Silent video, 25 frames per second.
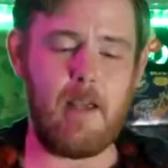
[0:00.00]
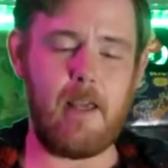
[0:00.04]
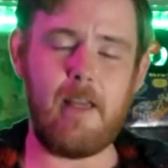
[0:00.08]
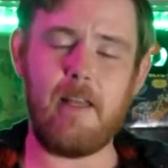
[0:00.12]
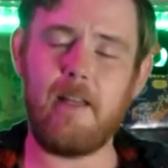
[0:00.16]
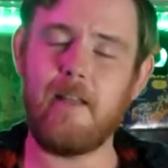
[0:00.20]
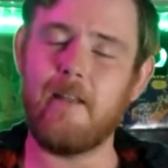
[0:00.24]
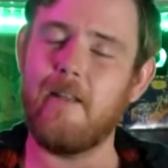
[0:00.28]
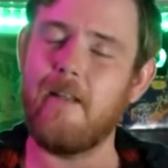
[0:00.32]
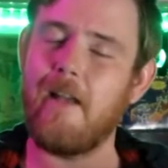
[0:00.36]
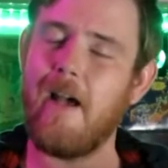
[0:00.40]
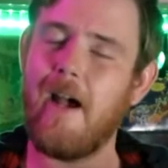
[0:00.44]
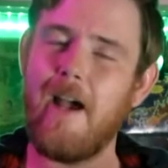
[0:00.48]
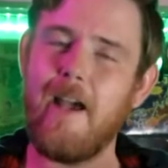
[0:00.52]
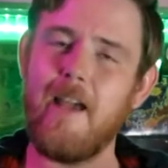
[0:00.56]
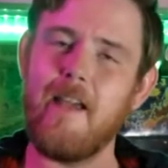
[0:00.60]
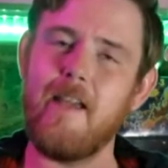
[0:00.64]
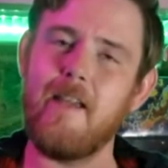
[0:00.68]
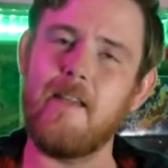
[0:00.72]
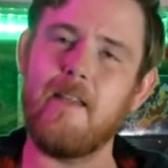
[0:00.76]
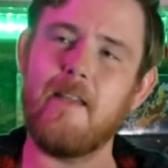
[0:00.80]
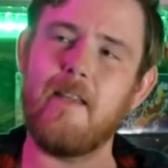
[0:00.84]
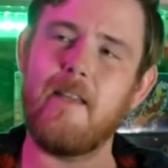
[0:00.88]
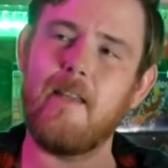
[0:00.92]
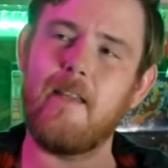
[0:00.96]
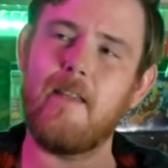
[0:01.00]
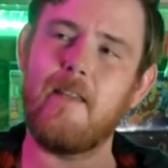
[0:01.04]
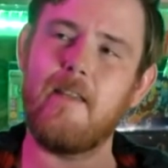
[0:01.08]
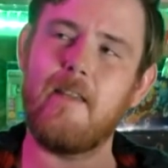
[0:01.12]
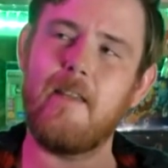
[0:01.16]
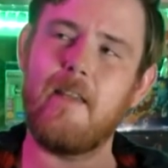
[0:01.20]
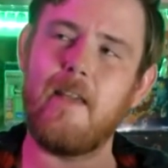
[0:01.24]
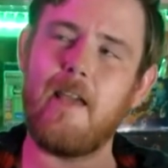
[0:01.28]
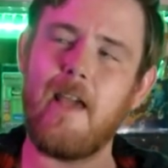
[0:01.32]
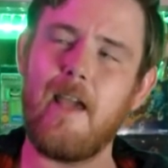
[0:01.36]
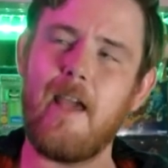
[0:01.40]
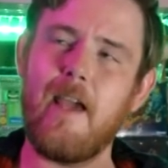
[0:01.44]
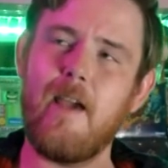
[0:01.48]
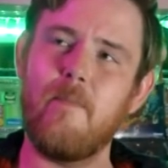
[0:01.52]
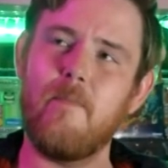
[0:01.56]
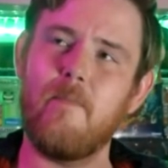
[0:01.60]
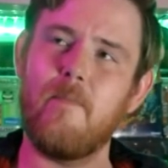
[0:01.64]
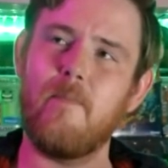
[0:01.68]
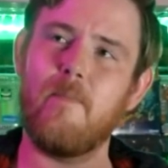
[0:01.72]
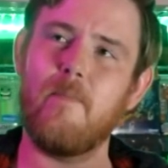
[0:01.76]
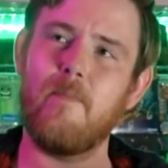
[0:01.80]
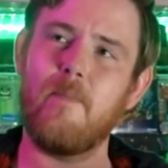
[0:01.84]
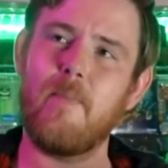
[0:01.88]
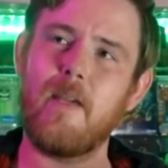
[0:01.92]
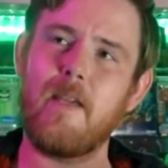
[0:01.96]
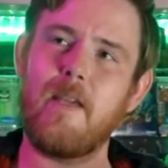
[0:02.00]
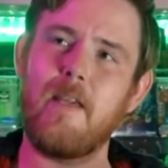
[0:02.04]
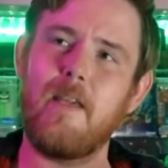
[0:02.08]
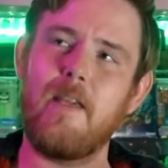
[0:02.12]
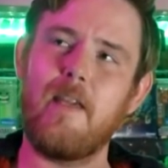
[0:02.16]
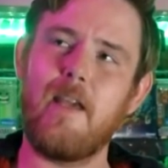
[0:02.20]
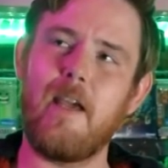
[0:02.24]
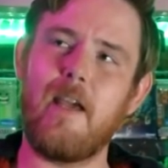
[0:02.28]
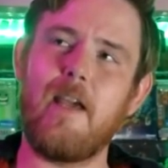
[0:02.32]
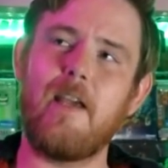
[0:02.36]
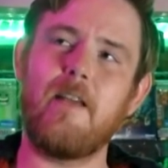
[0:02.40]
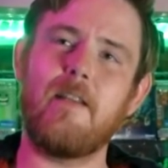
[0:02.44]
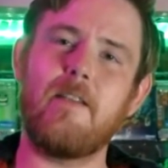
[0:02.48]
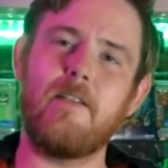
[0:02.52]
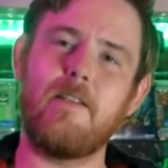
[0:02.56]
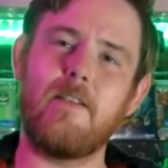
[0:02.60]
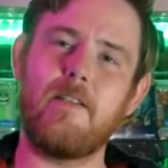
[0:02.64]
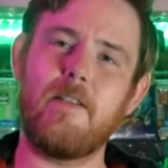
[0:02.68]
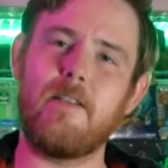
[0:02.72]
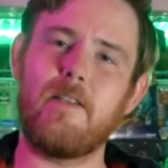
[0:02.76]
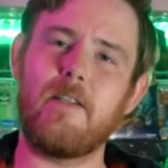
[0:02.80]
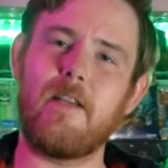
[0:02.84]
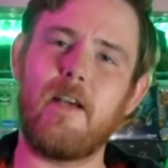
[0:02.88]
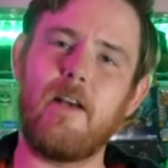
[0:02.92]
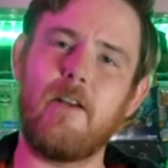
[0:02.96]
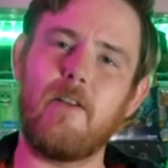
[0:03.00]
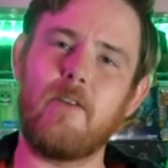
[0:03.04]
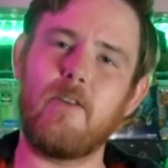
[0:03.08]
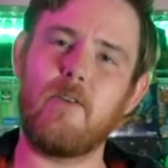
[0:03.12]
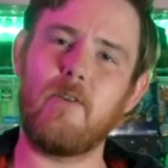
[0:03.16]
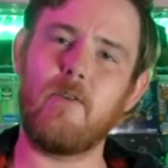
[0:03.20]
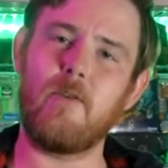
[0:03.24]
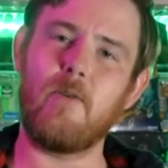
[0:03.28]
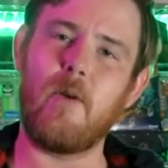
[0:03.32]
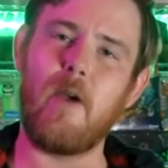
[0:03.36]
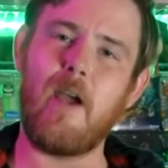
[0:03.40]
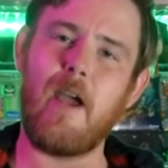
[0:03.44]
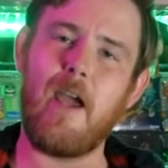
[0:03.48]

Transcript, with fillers: And I can't begin to tell you,